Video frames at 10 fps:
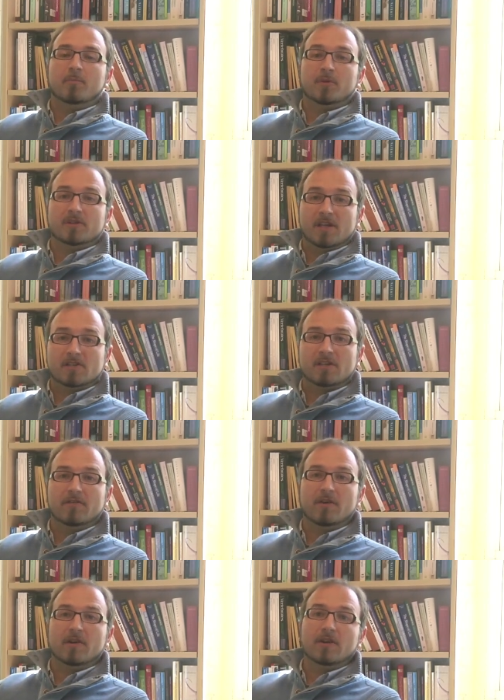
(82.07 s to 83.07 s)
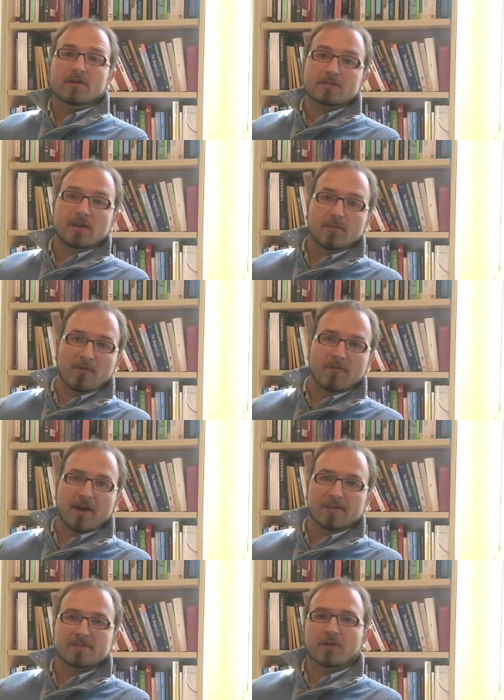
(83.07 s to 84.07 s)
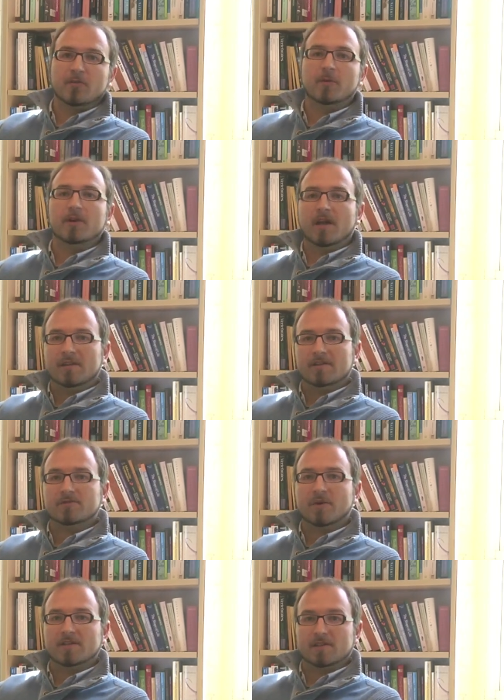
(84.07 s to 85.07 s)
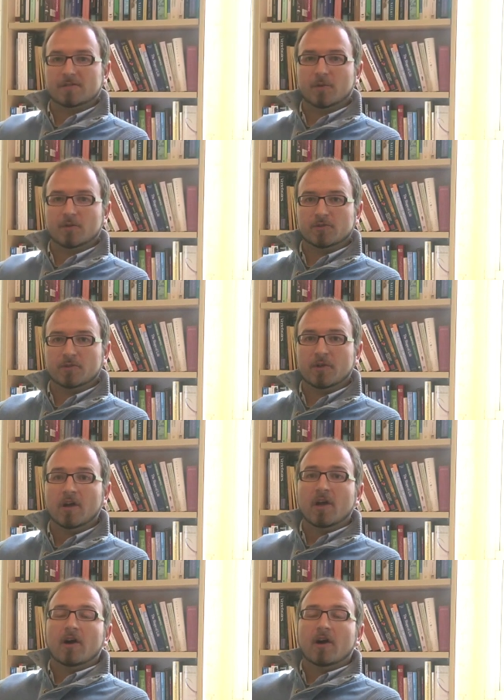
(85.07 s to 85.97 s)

potentially very long-term effects of prenatal stress exposure